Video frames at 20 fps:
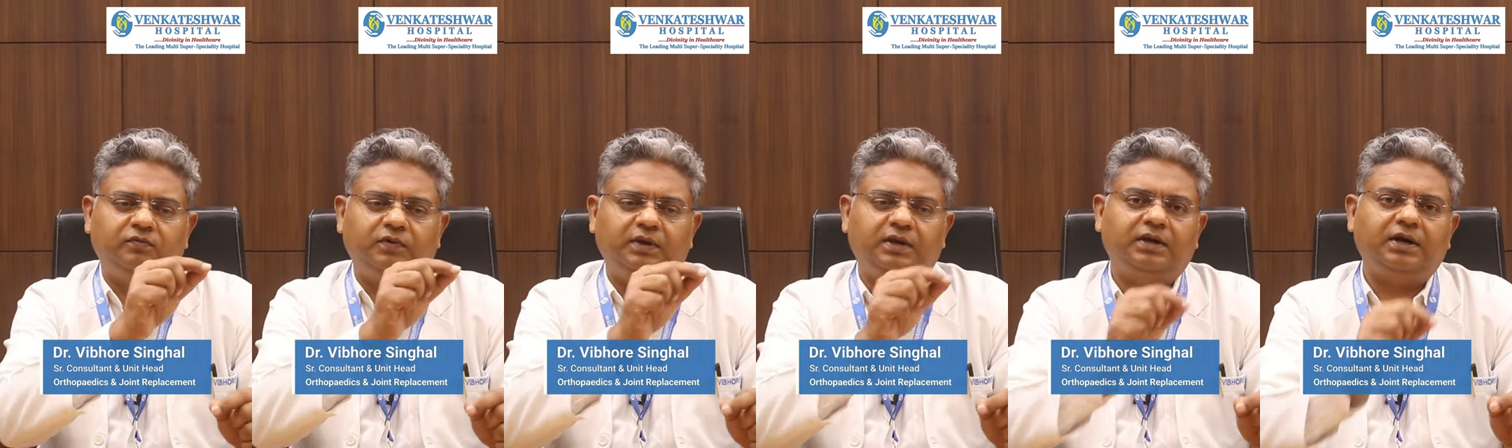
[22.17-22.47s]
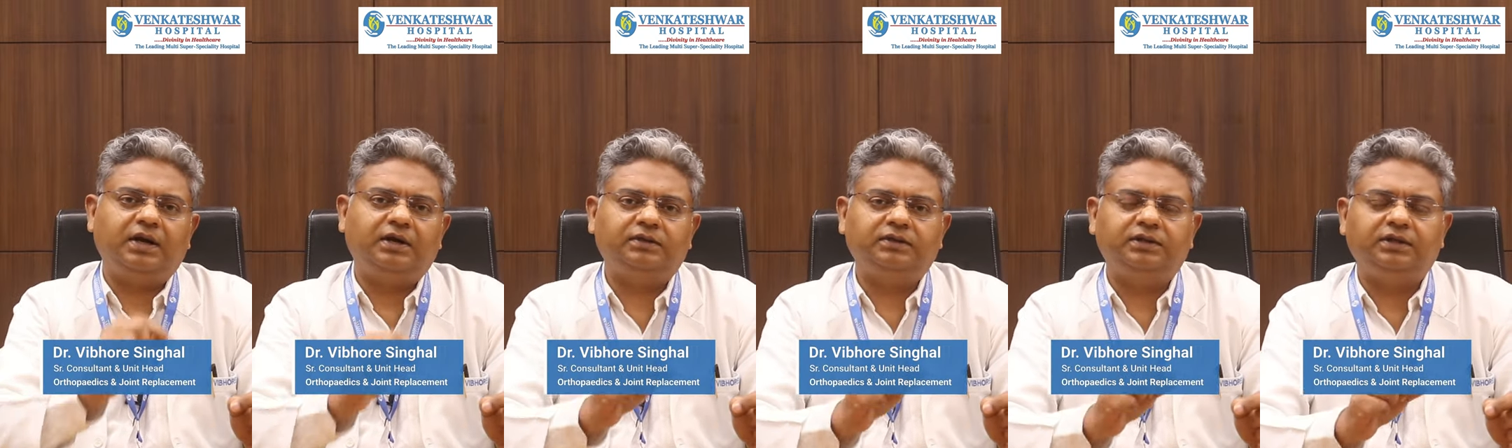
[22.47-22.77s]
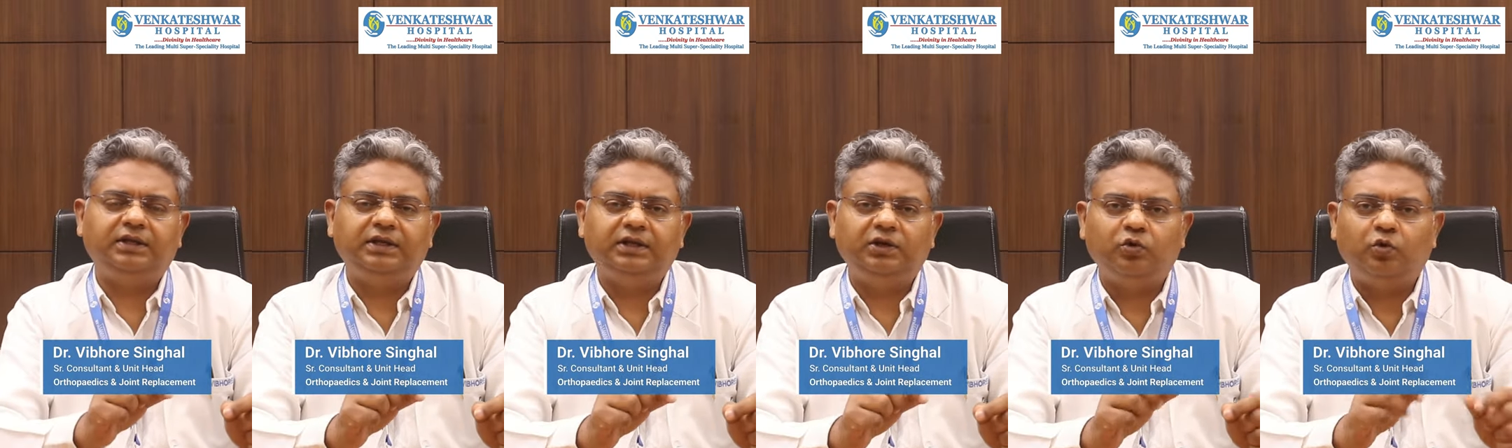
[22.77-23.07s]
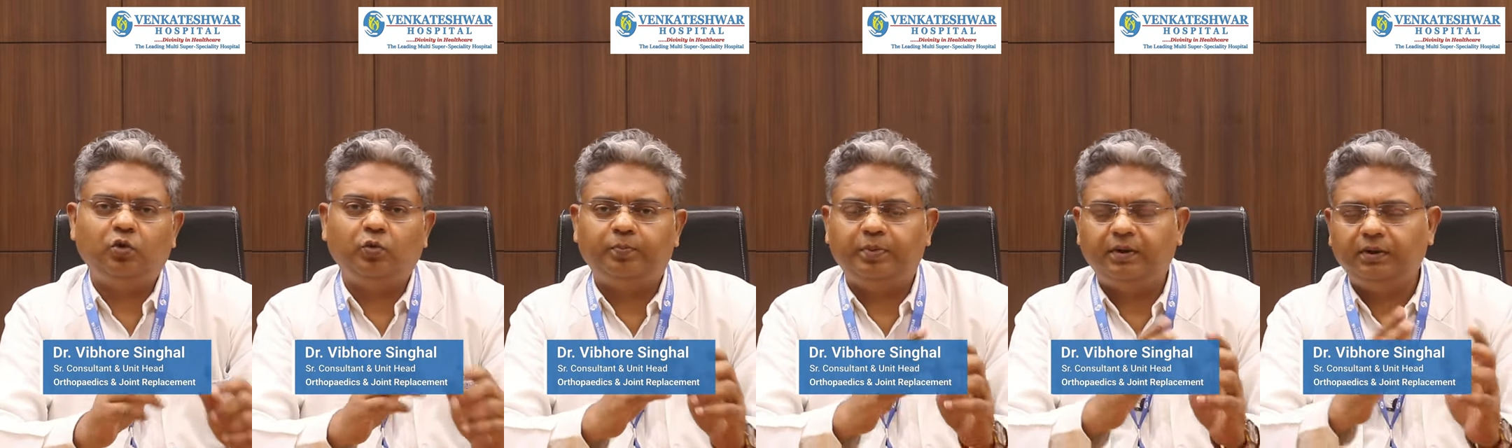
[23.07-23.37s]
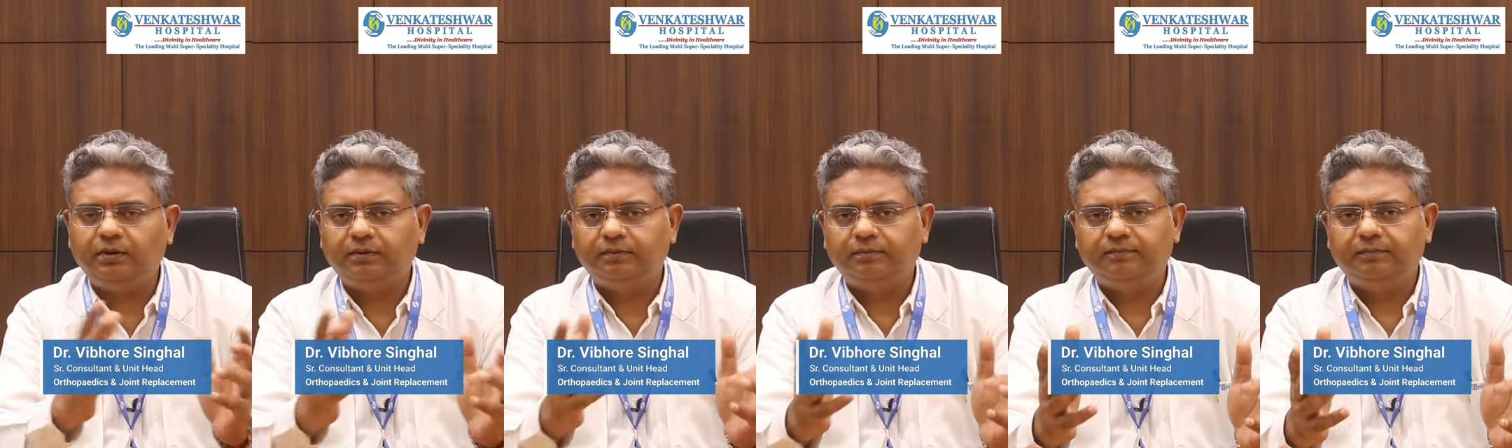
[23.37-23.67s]
We cut the knee
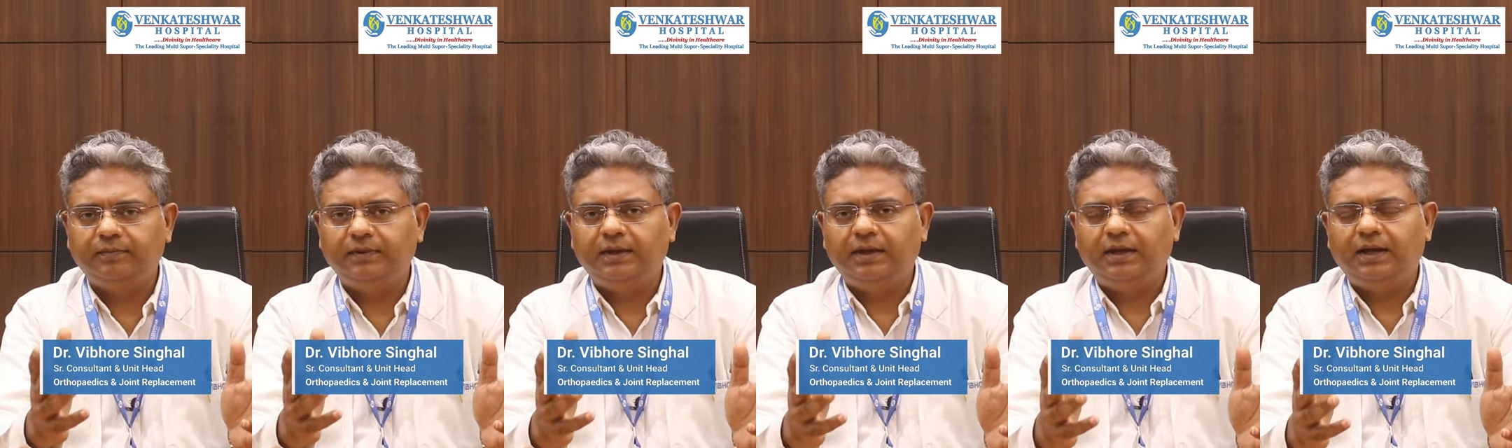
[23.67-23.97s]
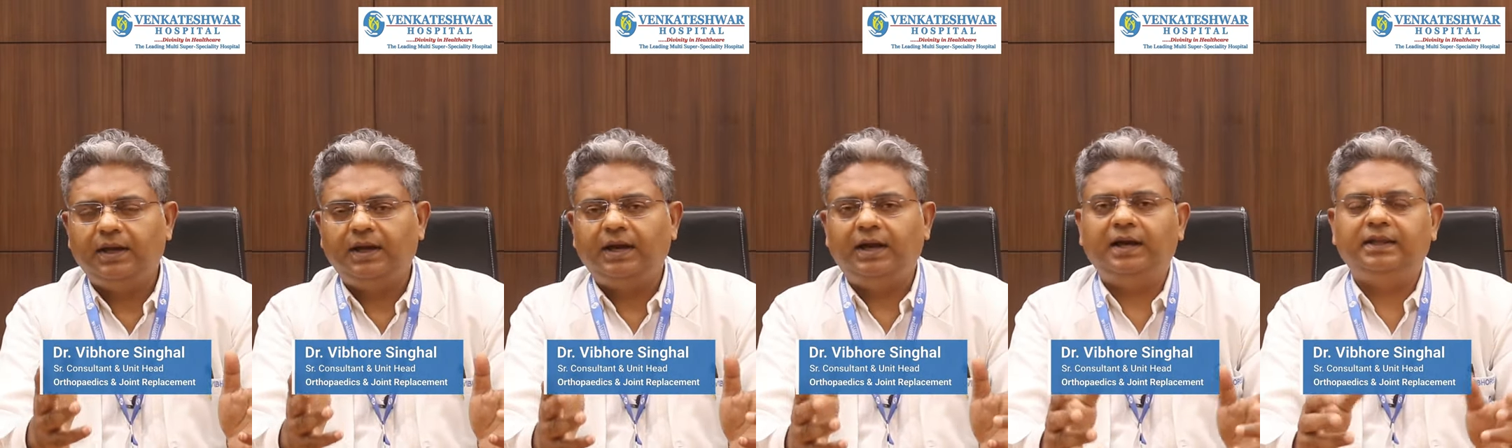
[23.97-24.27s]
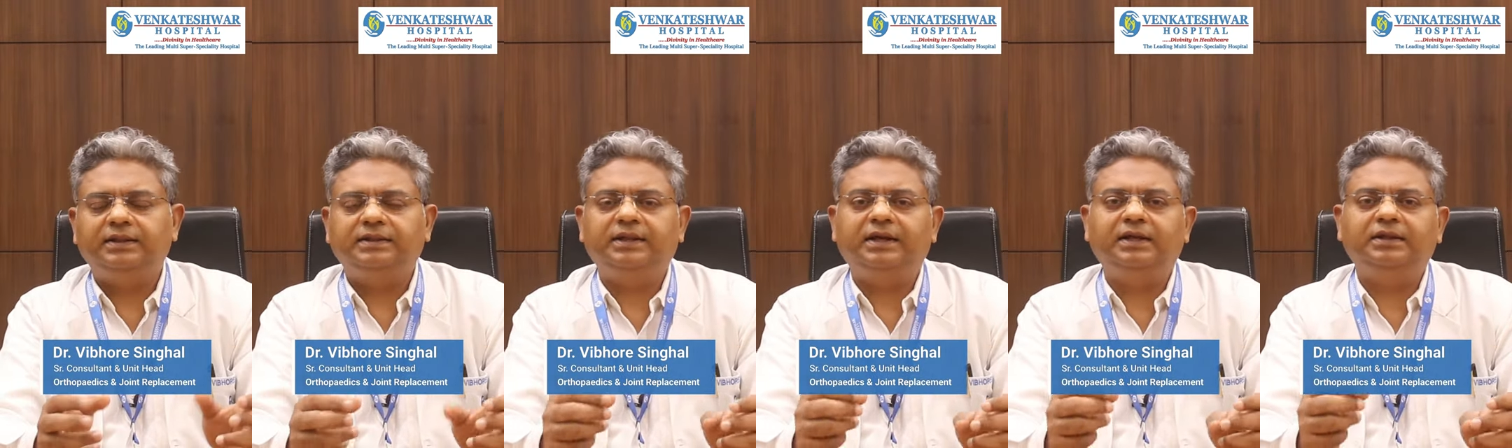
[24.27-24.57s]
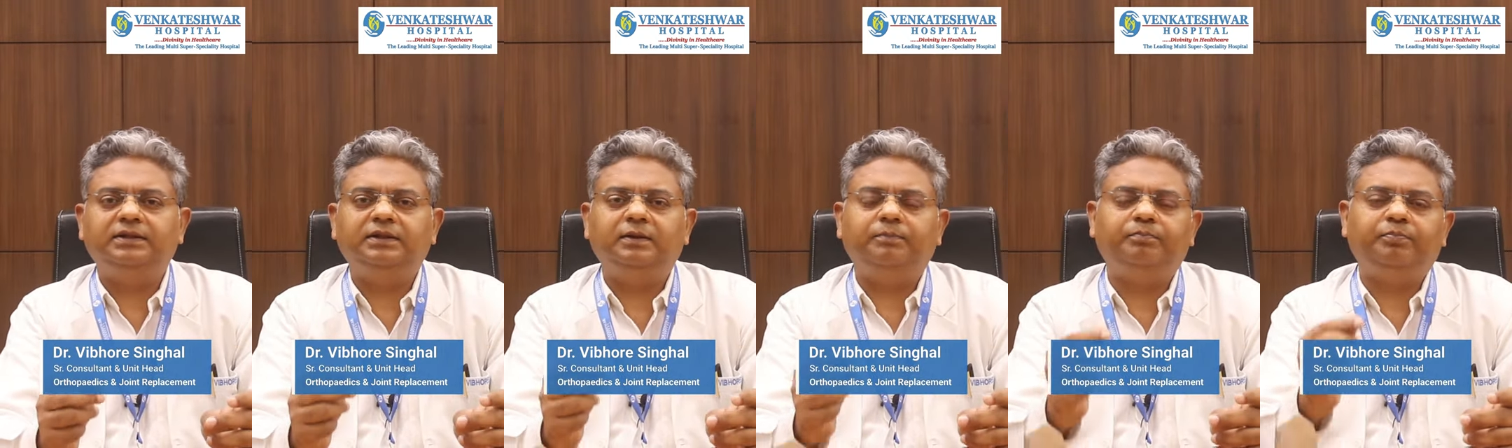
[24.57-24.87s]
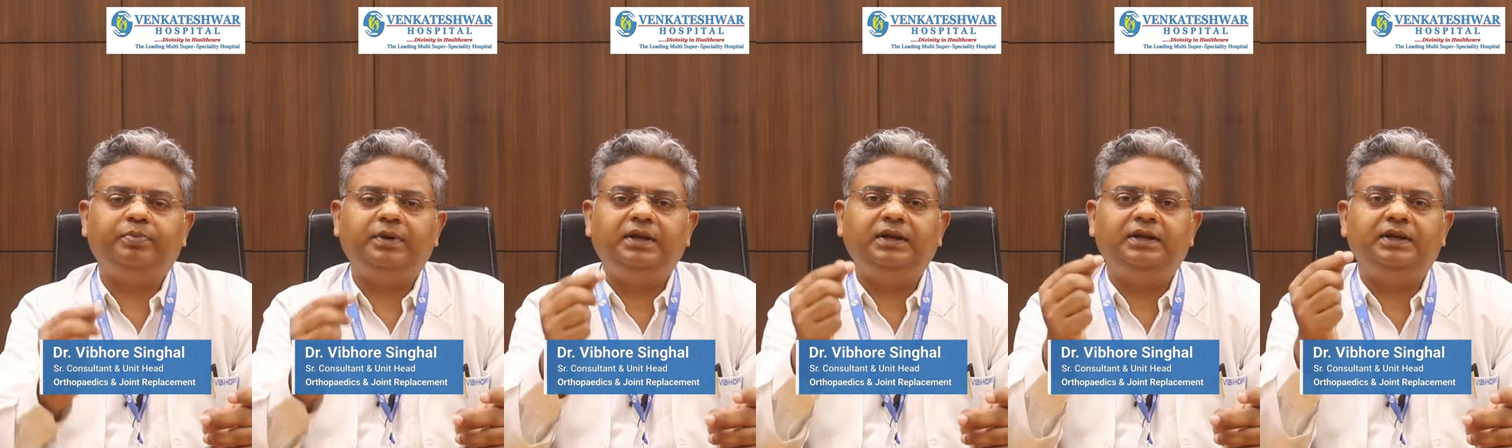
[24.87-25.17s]
open and then the
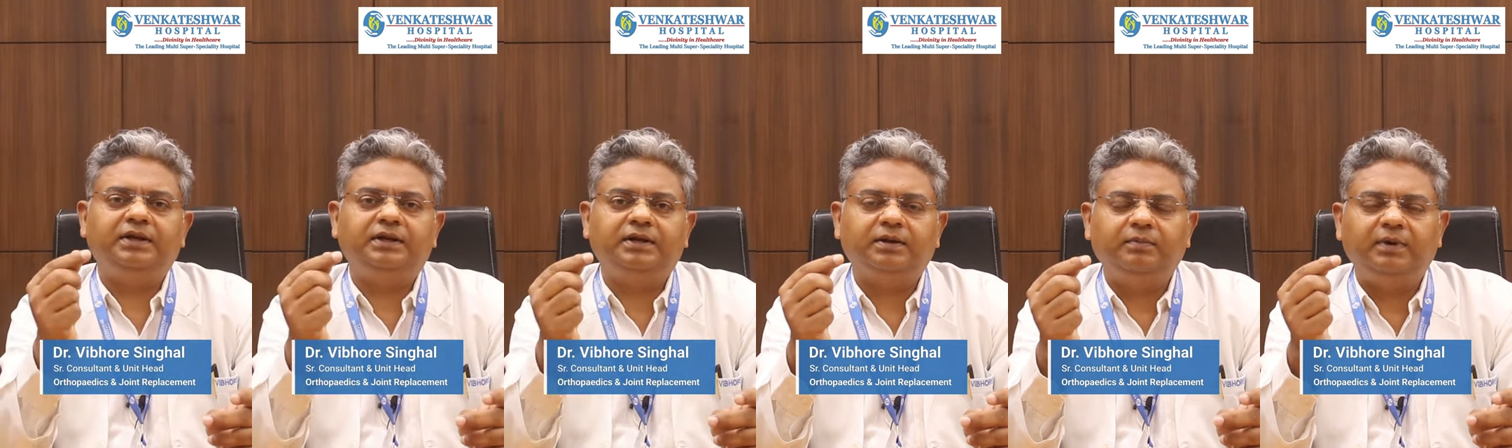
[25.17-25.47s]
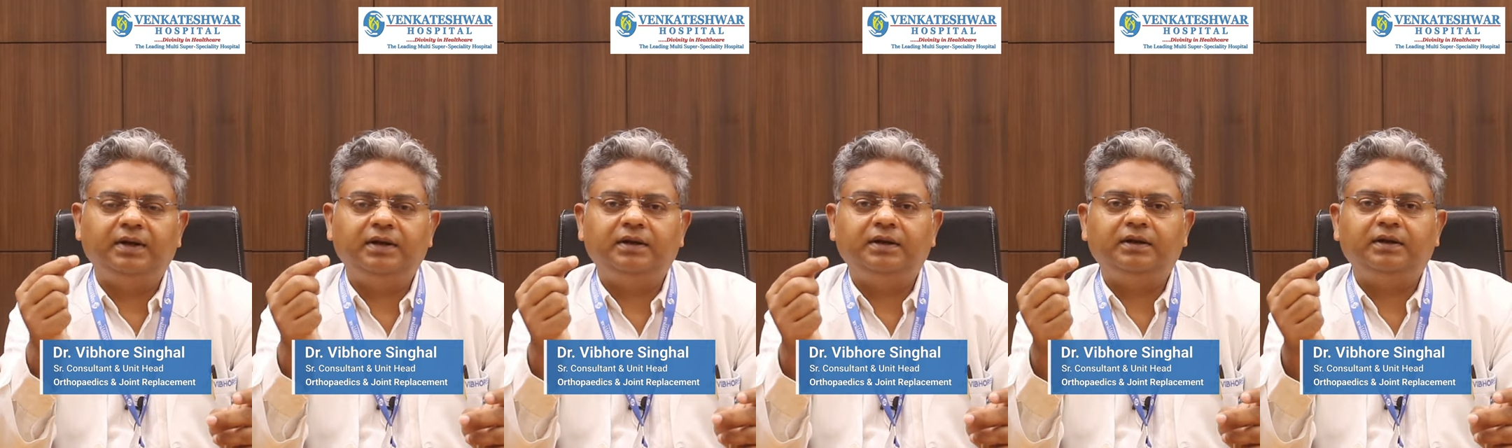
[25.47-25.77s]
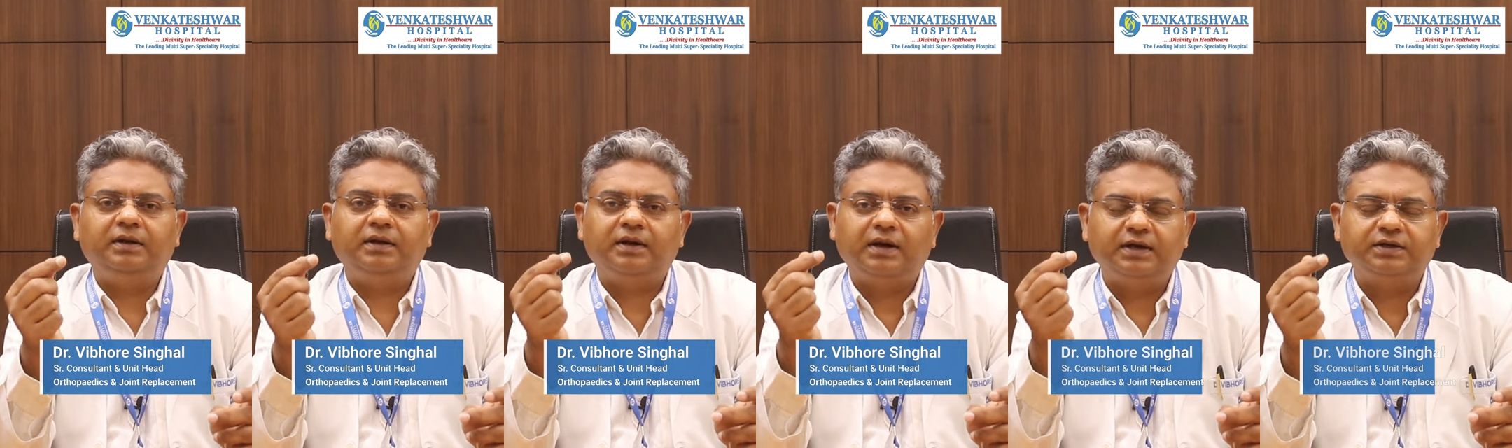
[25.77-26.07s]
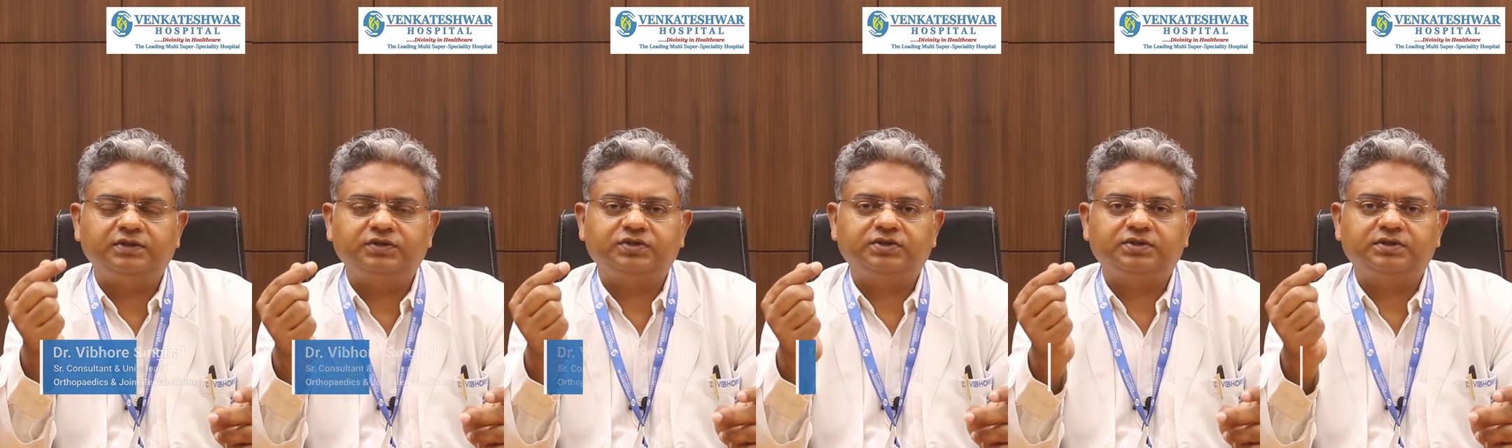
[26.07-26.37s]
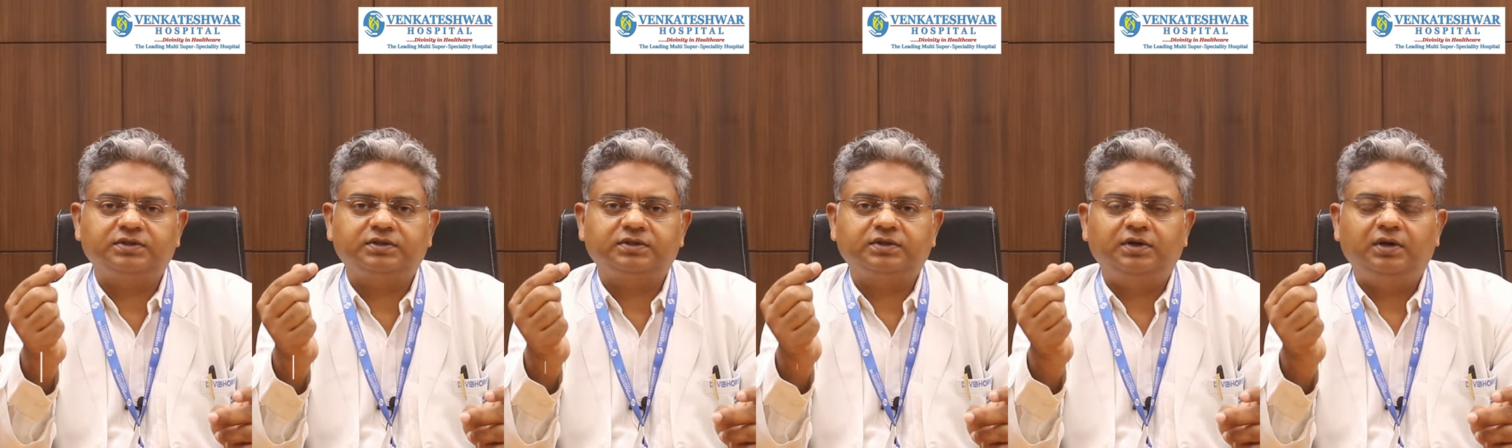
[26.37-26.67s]
predetermined cuts